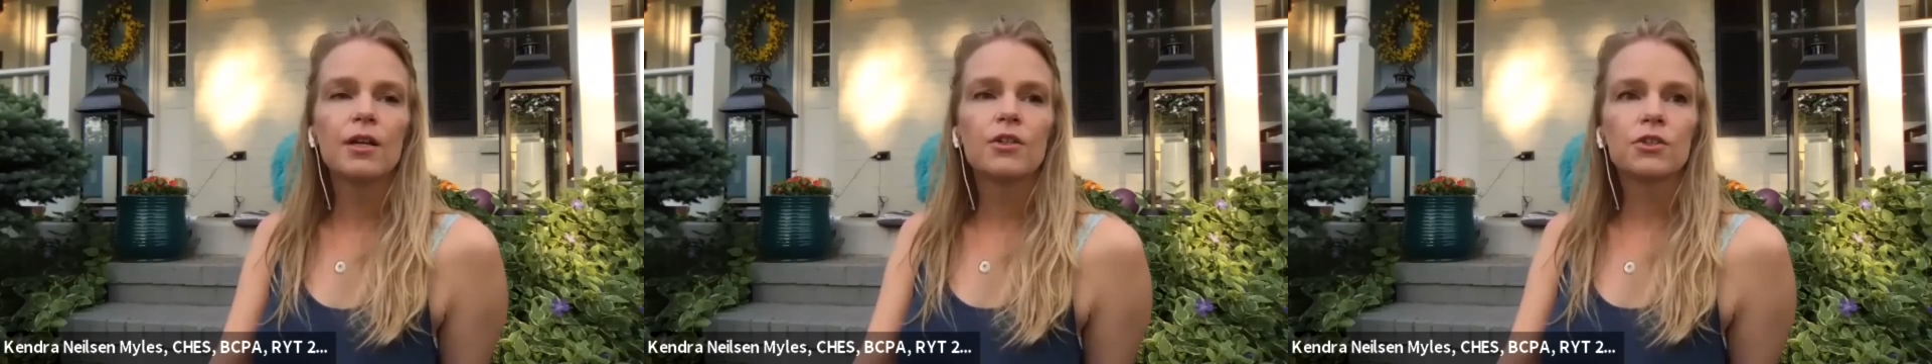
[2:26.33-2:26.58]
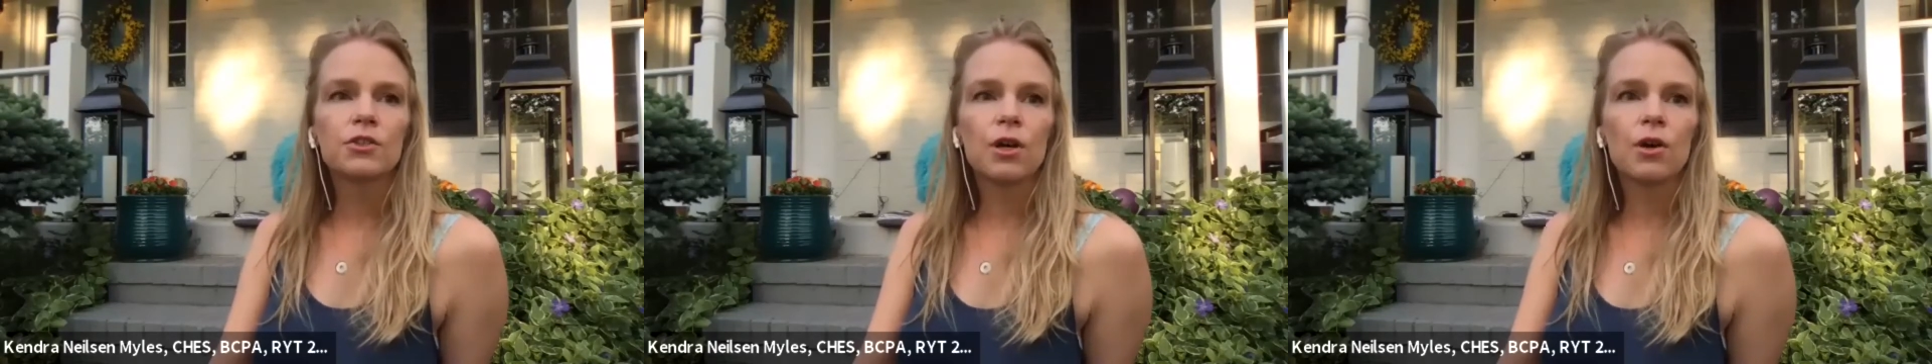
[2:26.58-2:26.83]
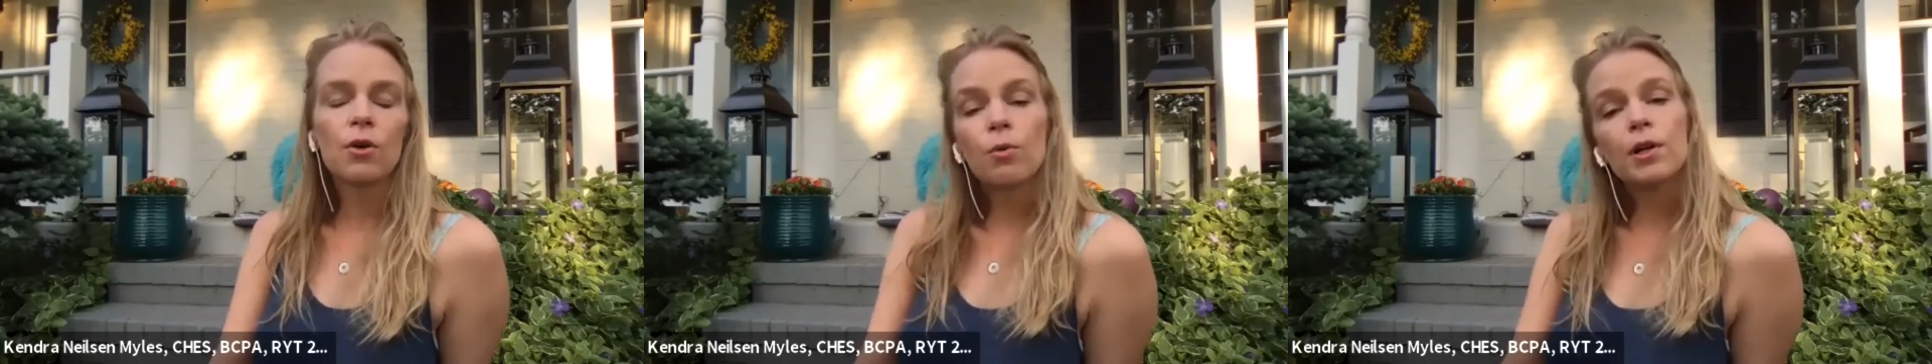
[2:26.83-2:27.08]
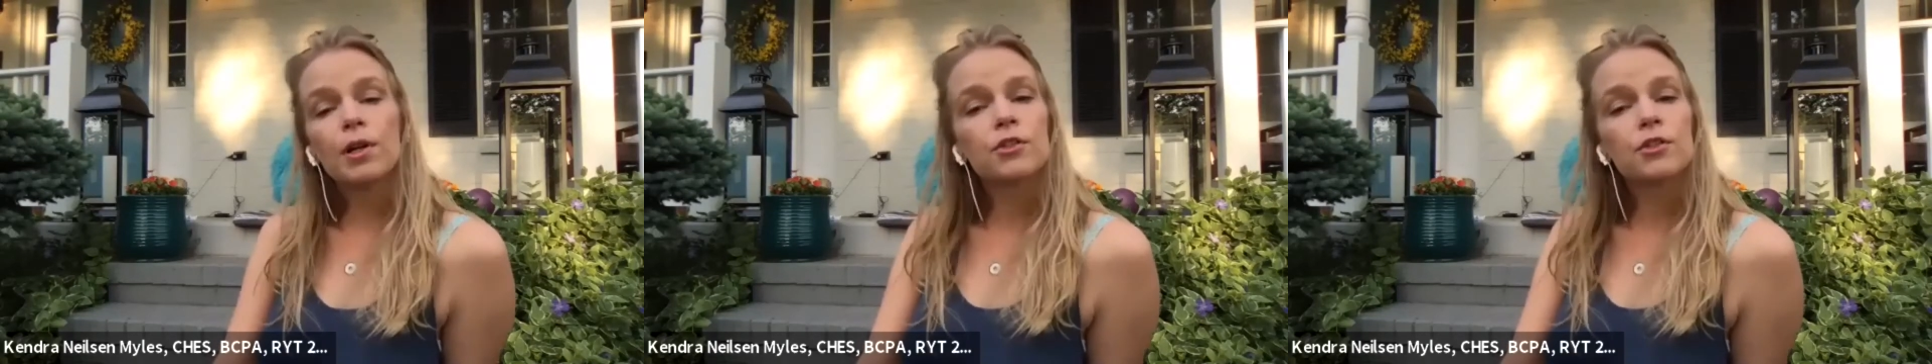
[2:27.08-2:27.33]
So
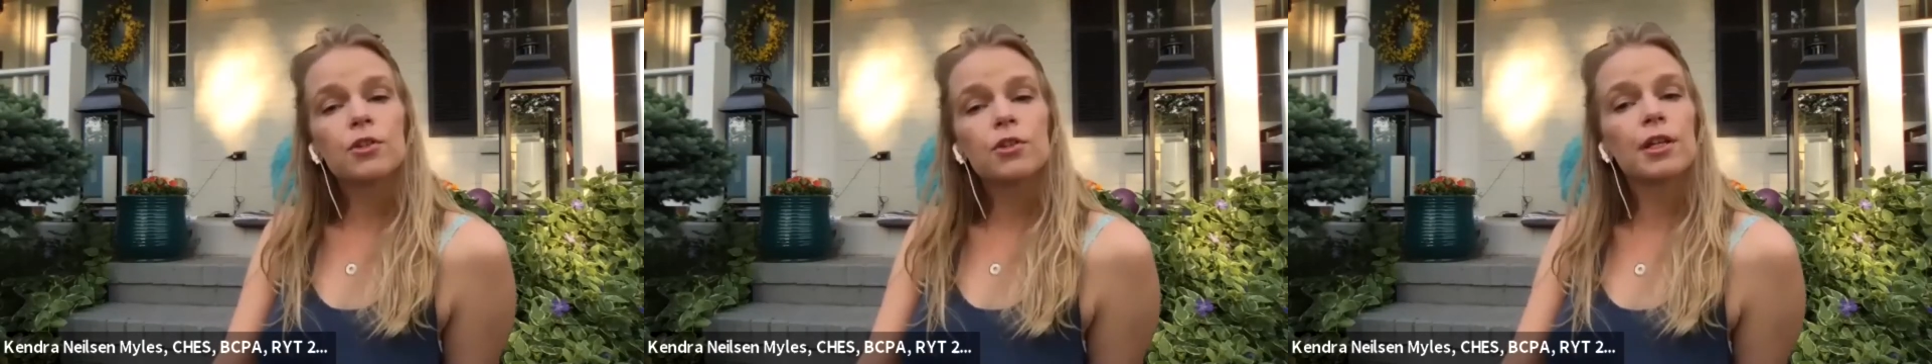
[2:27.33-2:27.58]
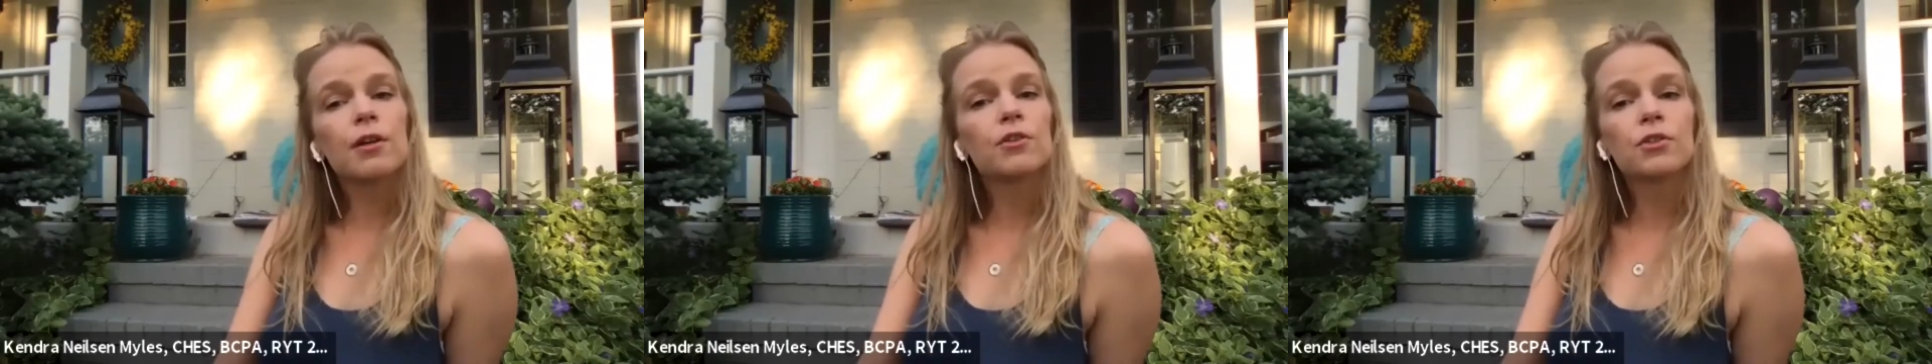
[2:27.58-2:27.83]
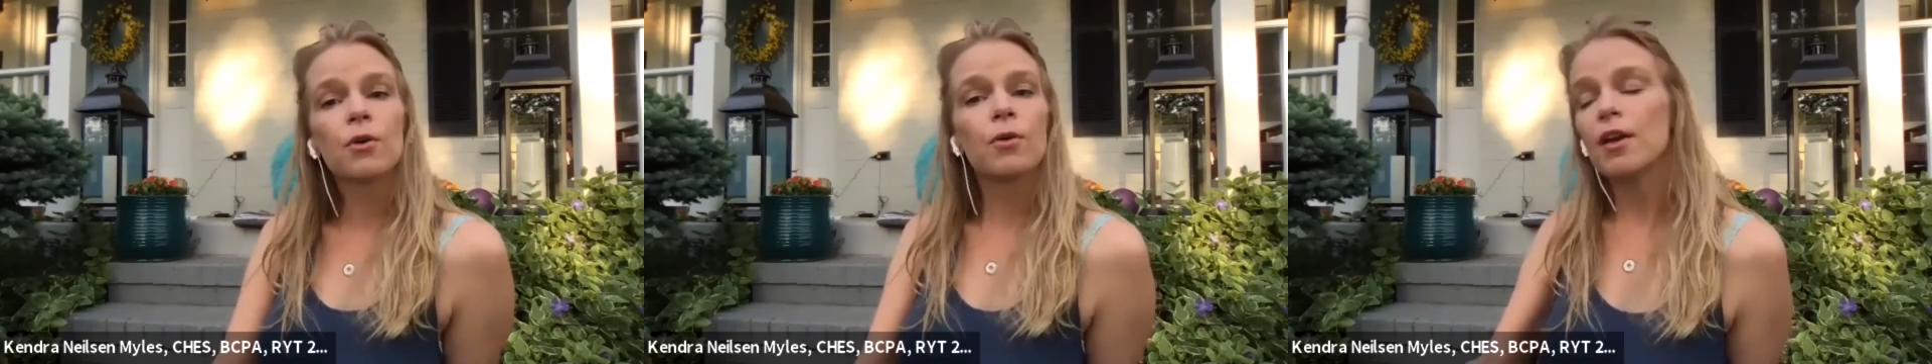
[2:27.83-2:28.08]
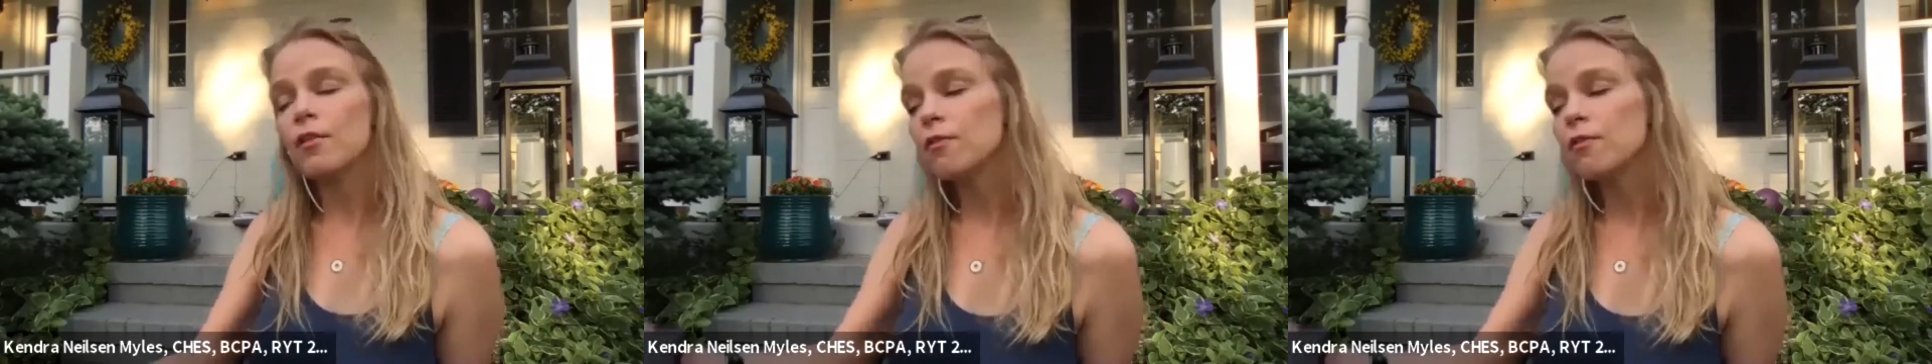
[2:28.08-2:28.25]
we're gonna start here. So if you